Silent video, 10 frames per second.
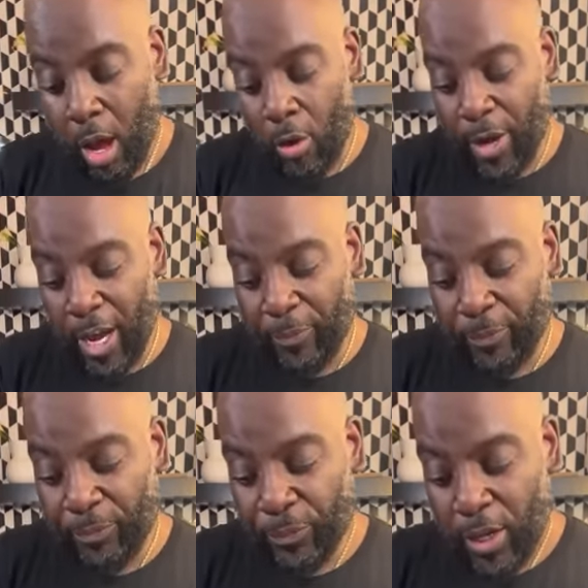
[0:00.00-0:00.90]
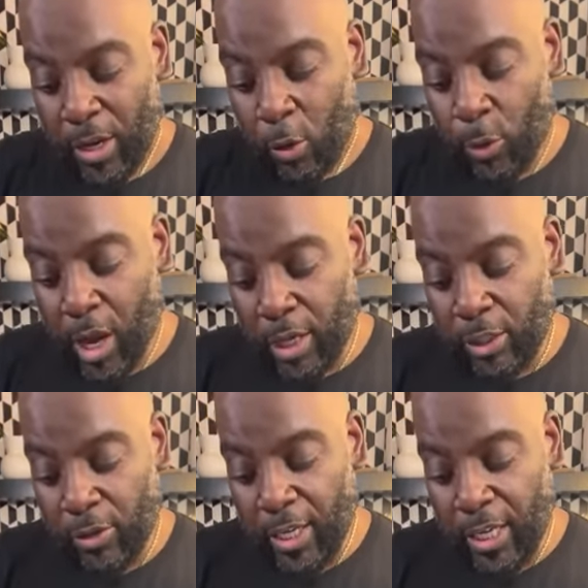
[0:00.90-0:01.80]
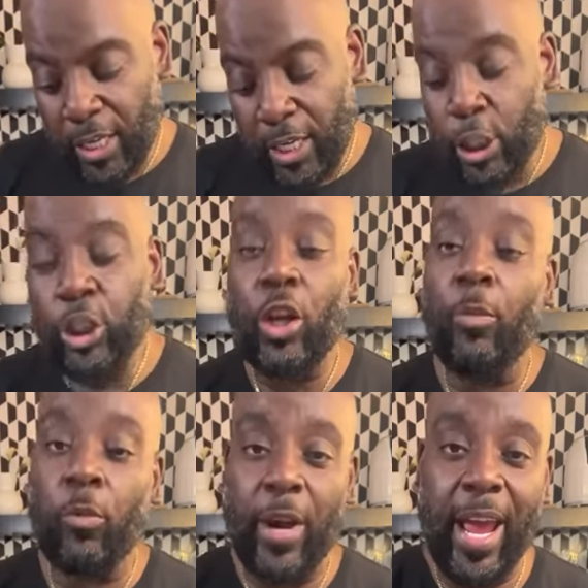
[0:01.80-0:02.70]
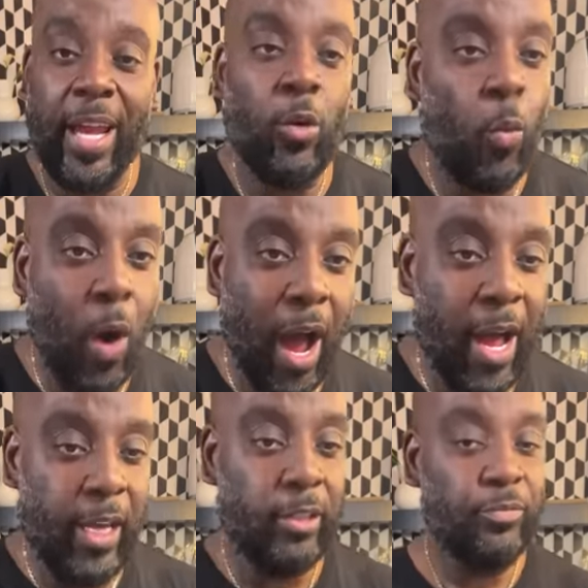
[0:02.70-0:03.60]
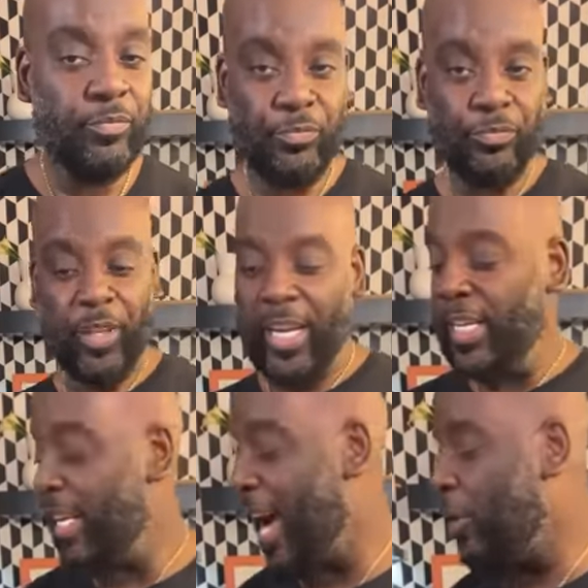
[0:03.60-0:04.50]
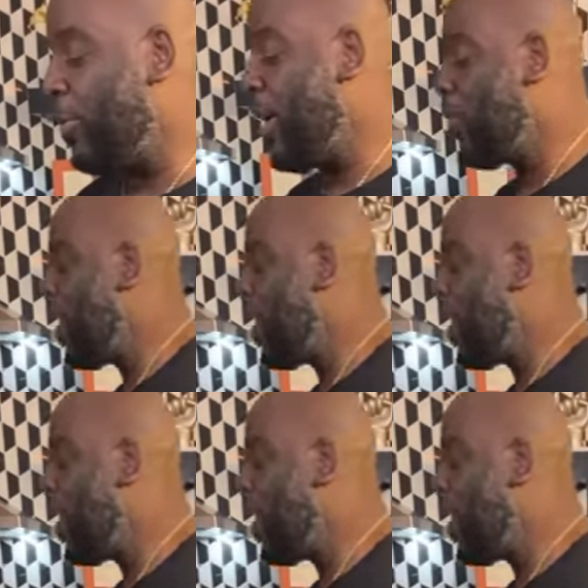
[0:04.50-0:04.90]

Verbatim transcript: Okay. We also need some red wine. Any kind of red